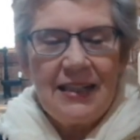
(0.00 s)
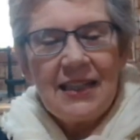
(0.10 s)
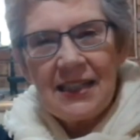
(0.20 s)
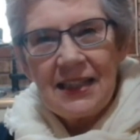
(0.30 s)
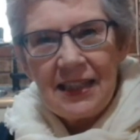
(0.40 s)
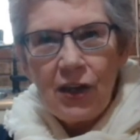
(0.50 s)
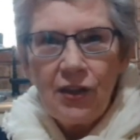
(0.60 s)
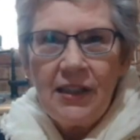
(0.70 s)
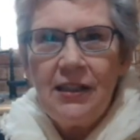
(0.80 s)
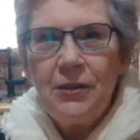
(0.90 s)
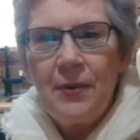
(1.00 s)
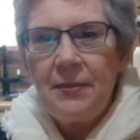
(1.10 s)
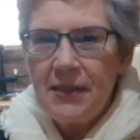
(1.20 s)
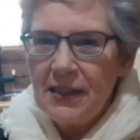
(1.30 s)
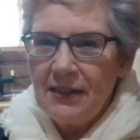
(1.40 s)
there's a thing on the
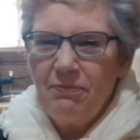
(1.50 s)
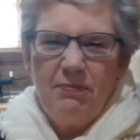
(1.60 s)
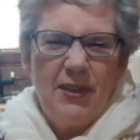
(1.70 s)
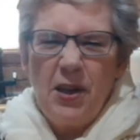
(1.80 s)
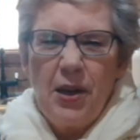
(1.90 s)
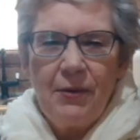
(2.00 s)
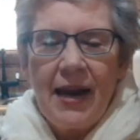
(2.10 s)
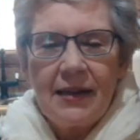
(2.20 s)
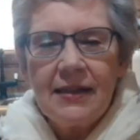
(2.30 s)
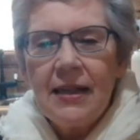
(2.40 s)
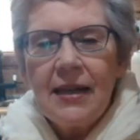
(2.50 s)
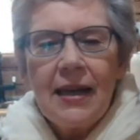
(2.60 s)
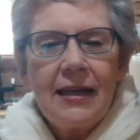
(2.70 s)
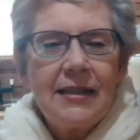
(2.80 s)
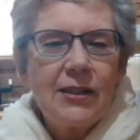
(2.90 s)
interwebs that's going around
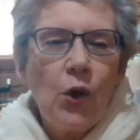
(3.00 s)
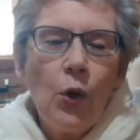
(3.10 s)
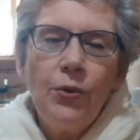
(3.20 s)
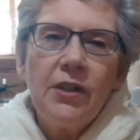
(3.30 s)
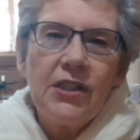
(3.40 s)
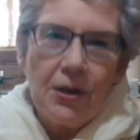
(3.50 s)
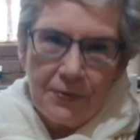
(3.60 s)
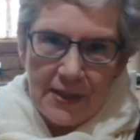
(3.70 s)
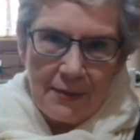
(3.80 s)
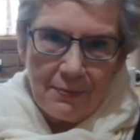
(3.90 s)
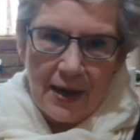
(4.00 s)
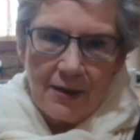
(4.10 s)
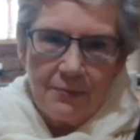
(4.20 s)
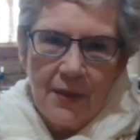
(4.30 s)
and it's called Shelftember.